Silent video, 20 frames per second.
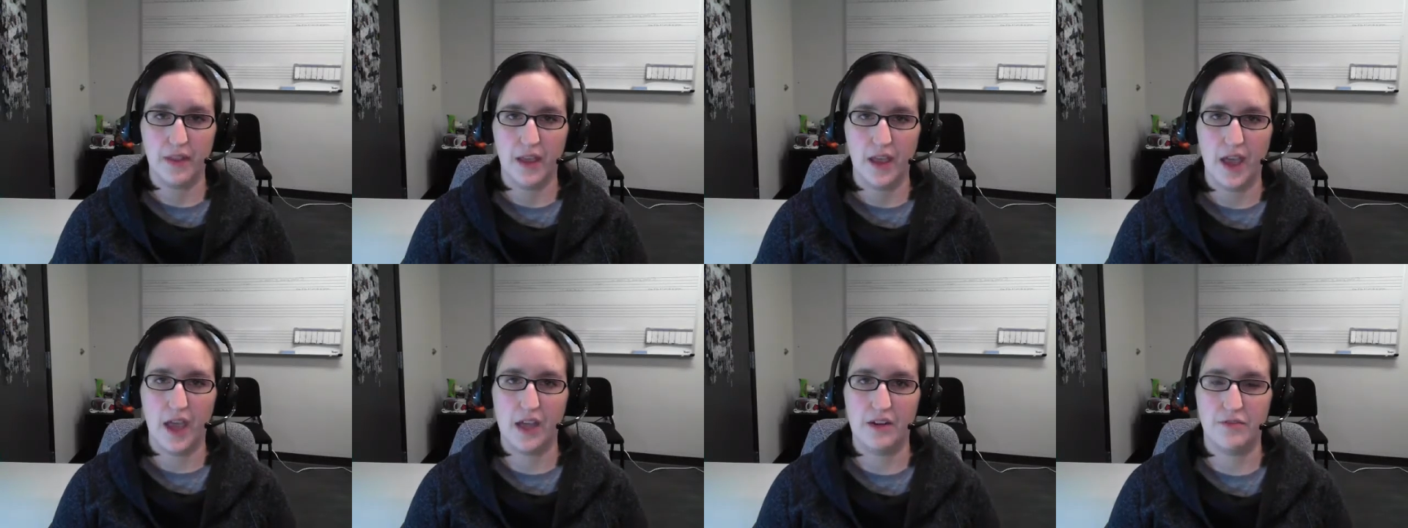
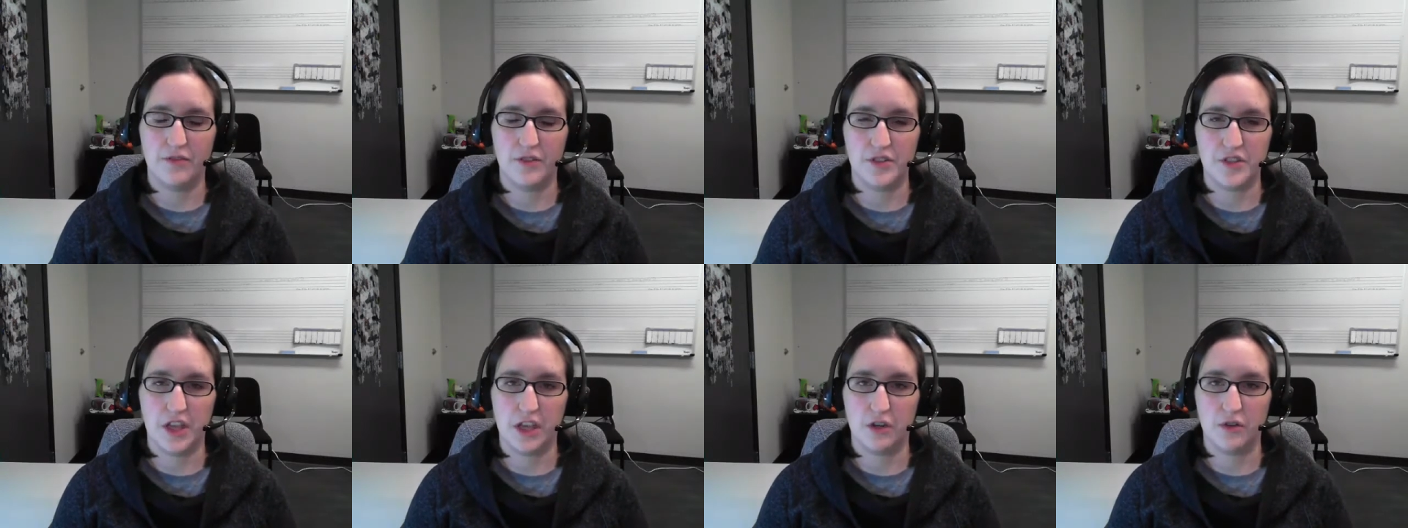And for
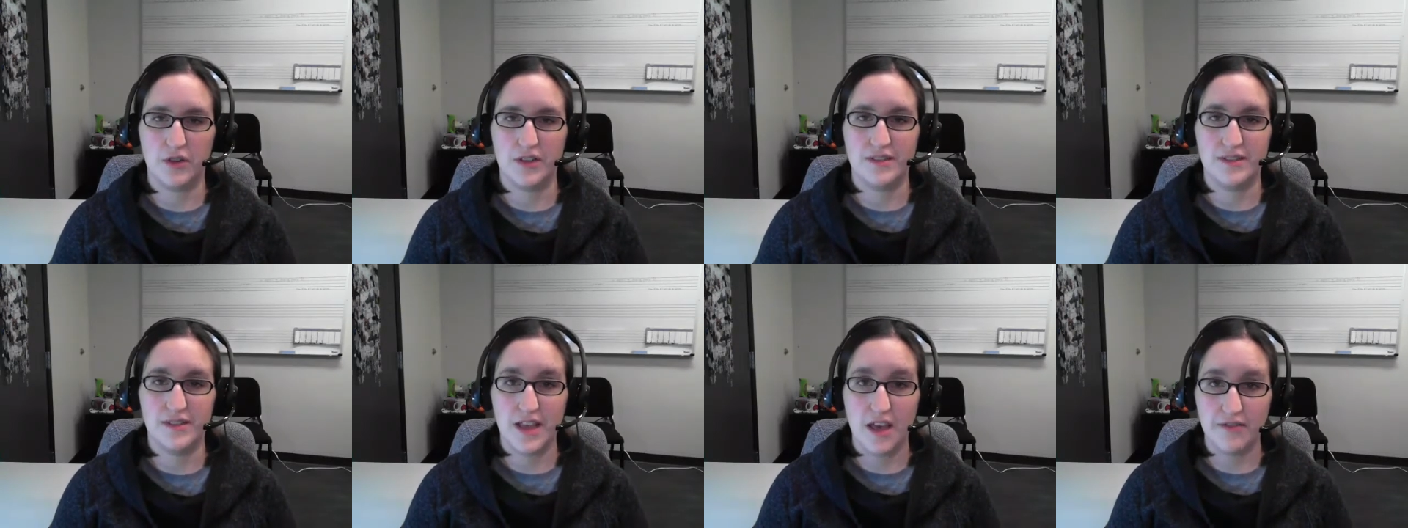scale degree
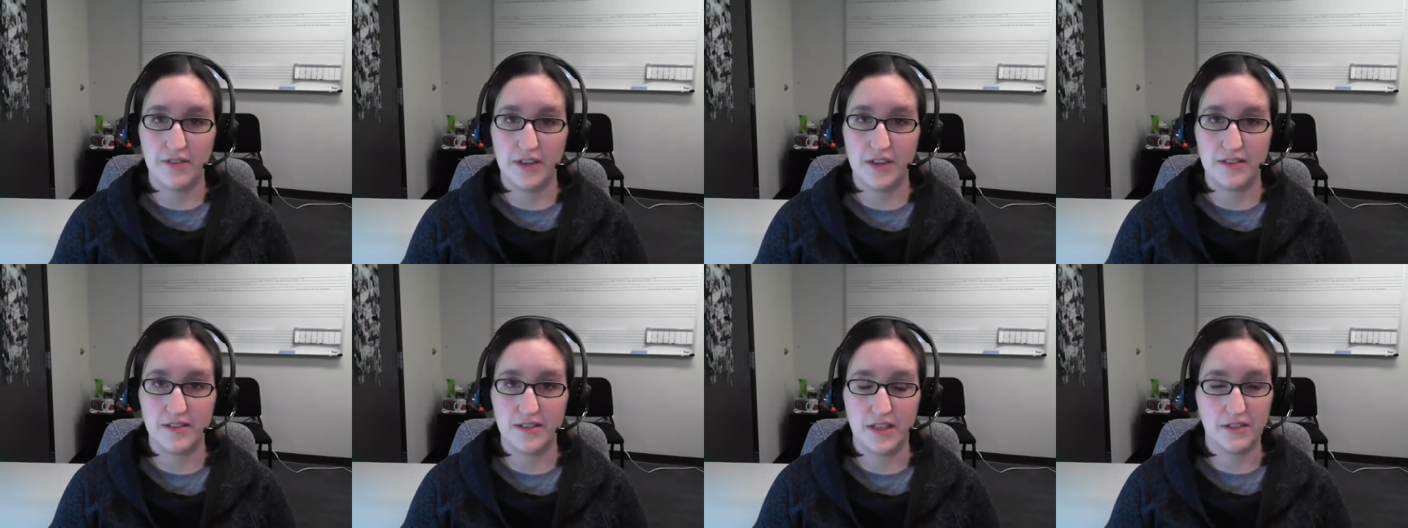
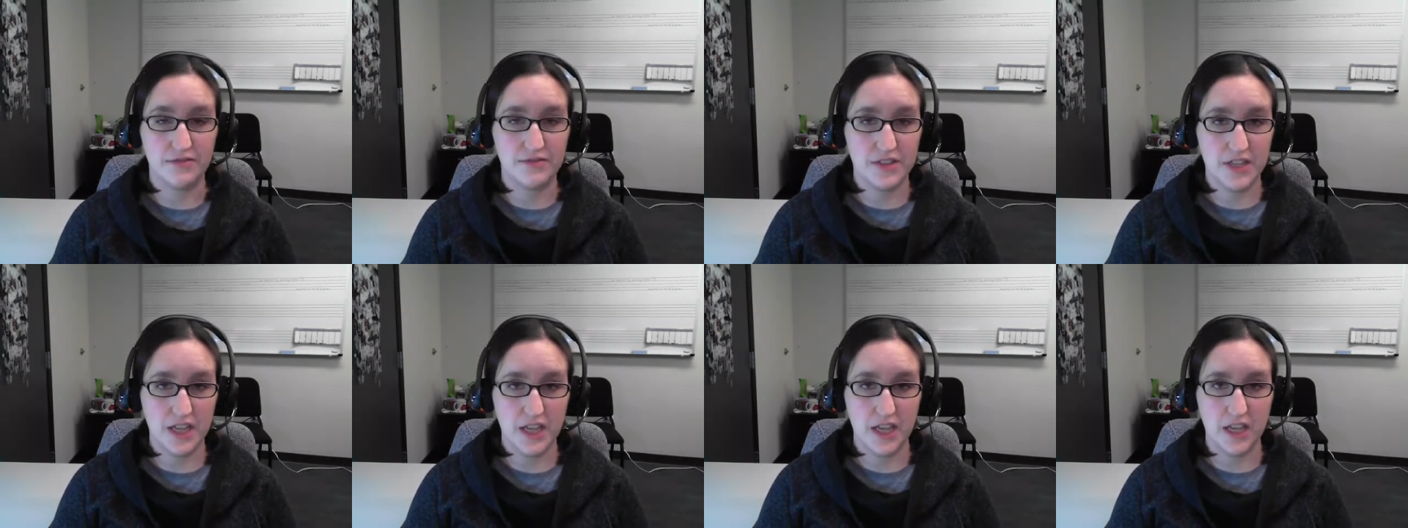7, instead
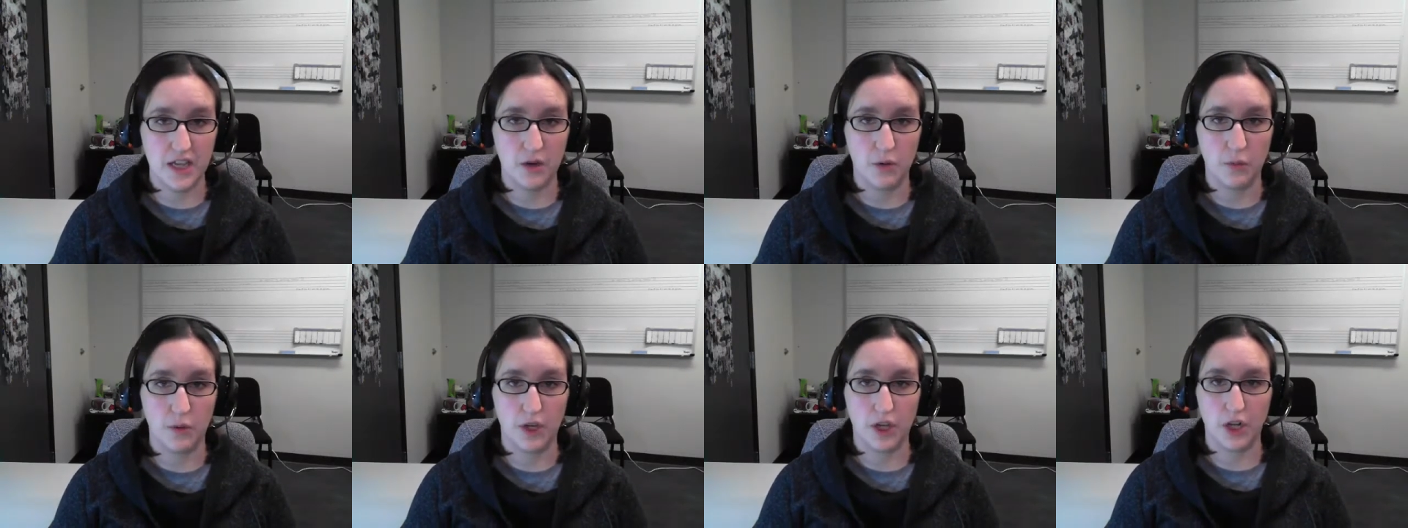of
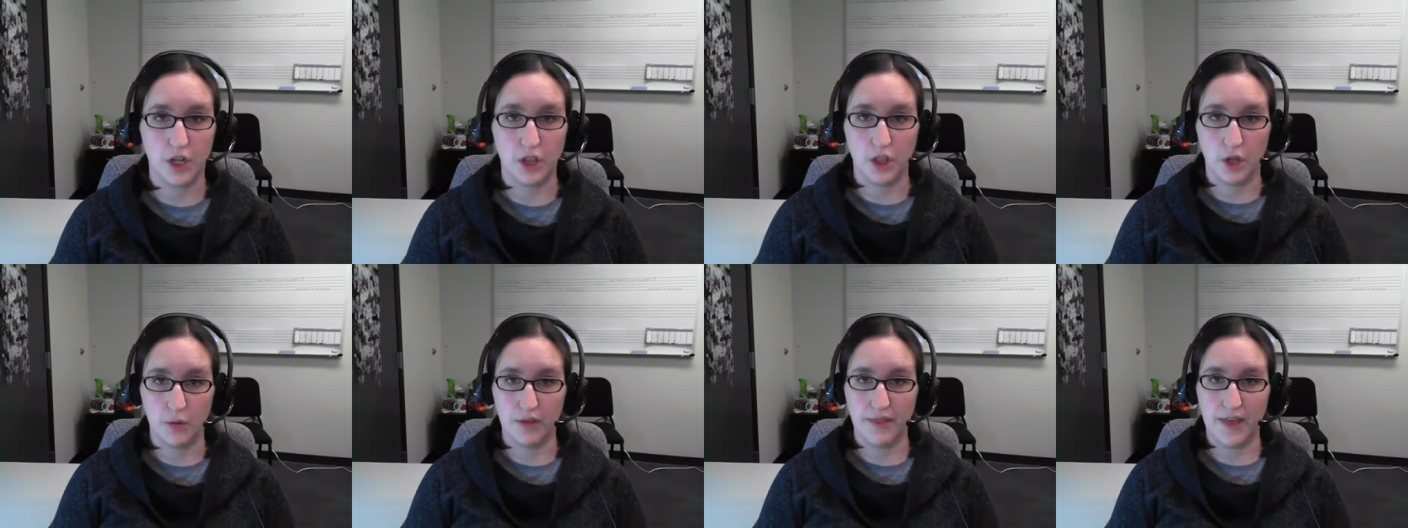ti, we're going to
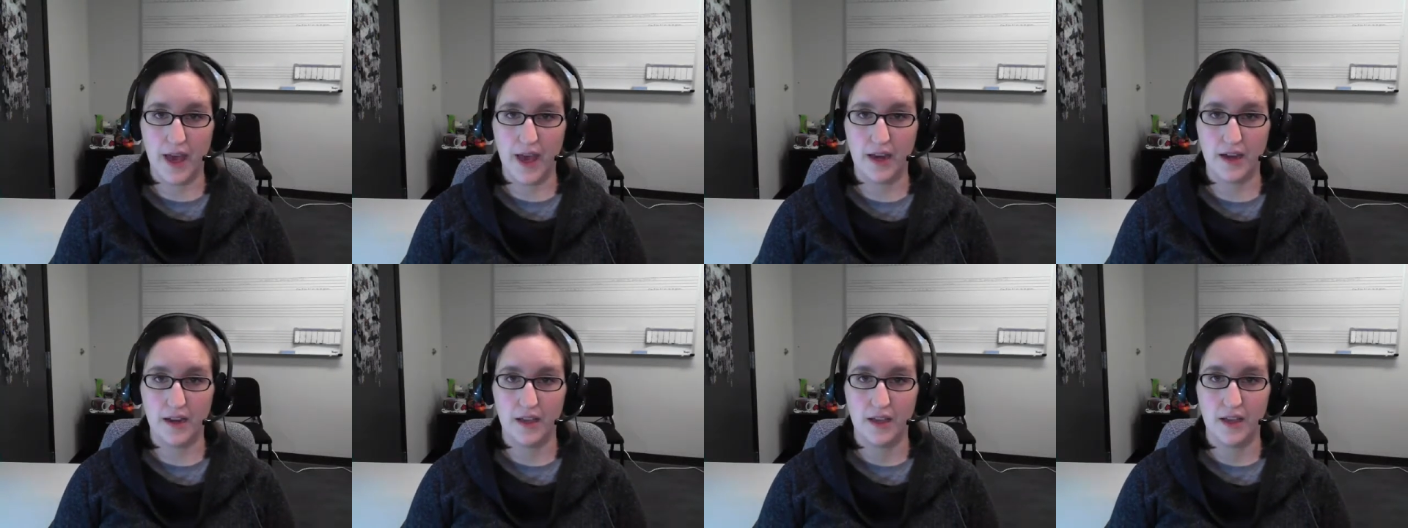lower
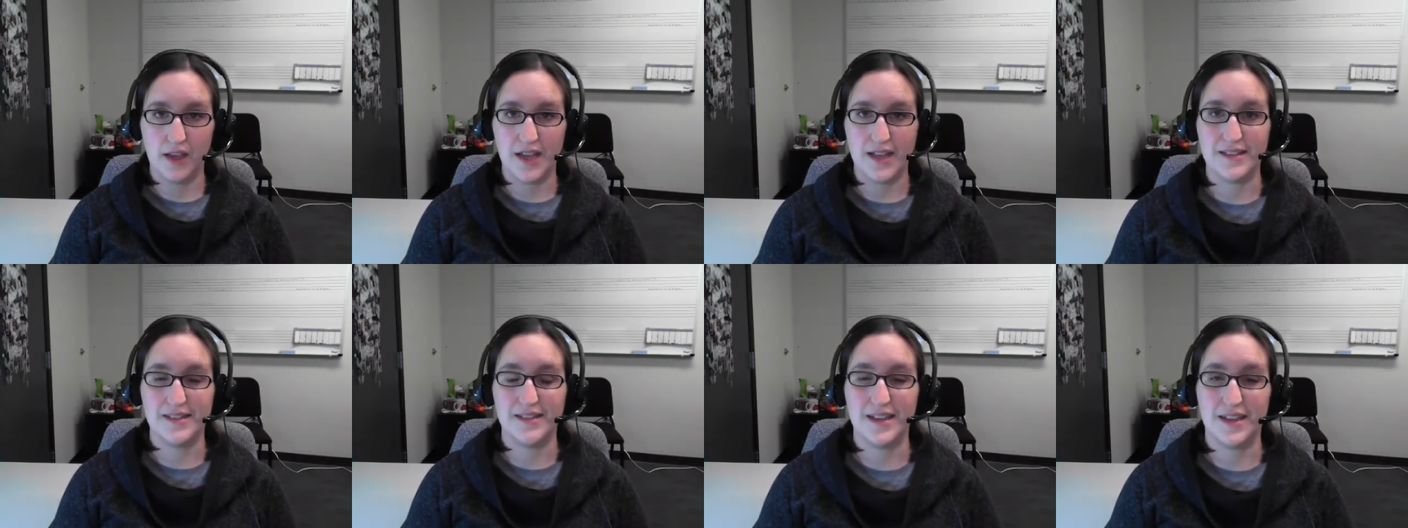that
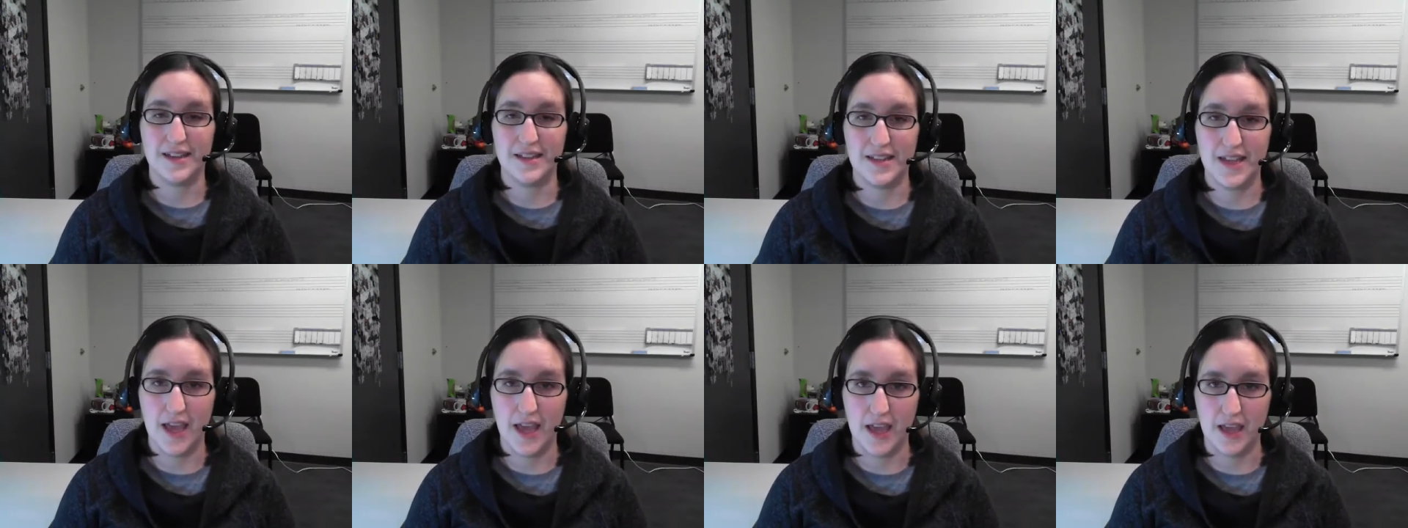and sing
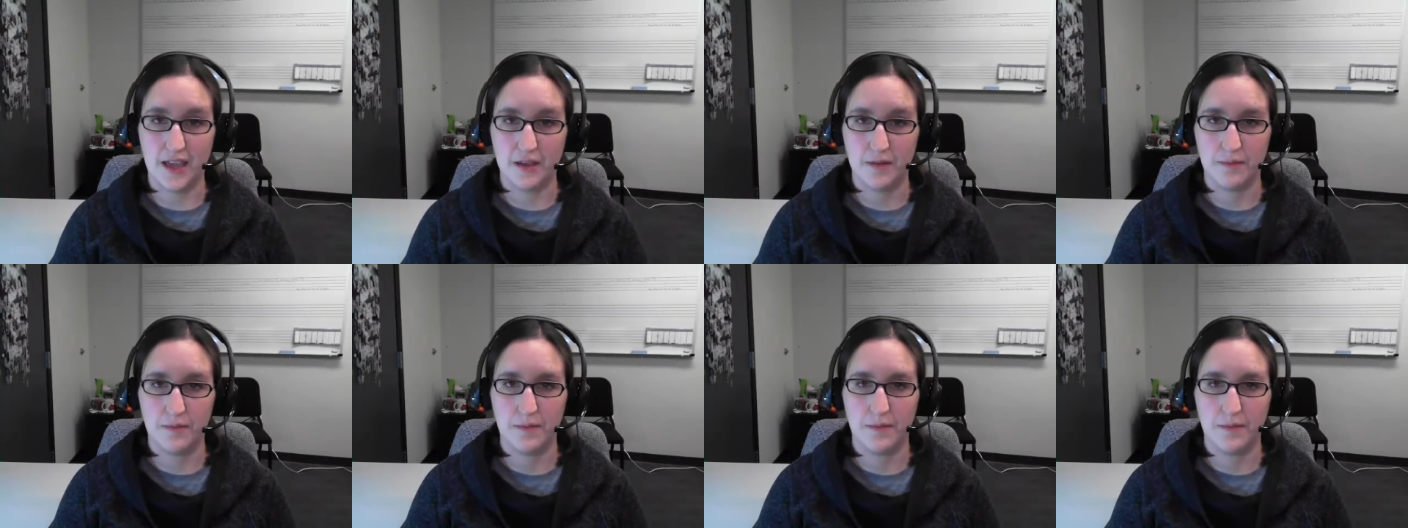te.